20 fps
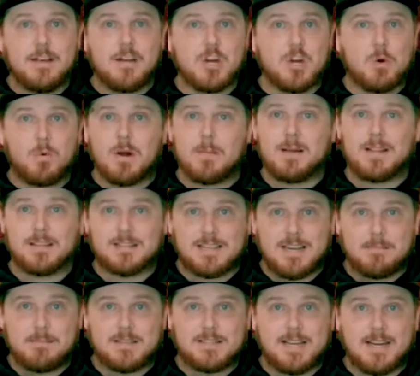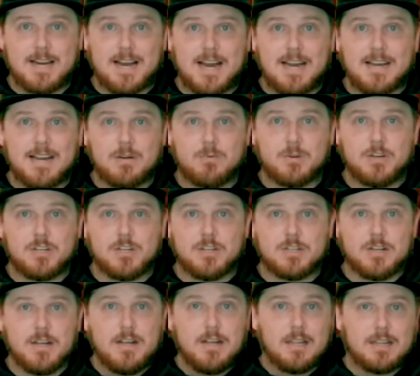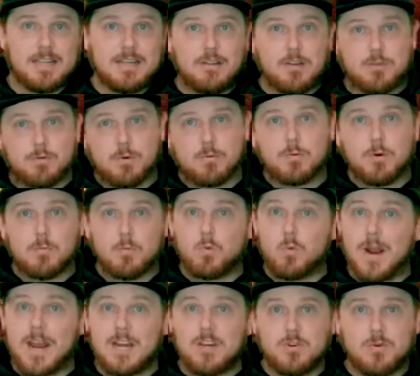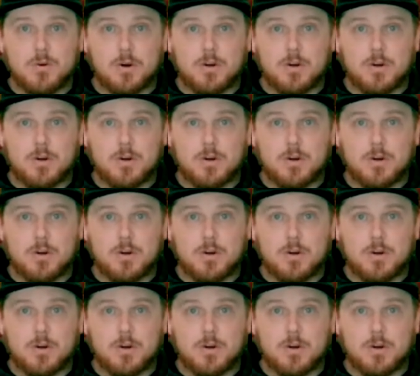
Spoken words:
You don't want to make the same mistake I did, which is leave the throne room way too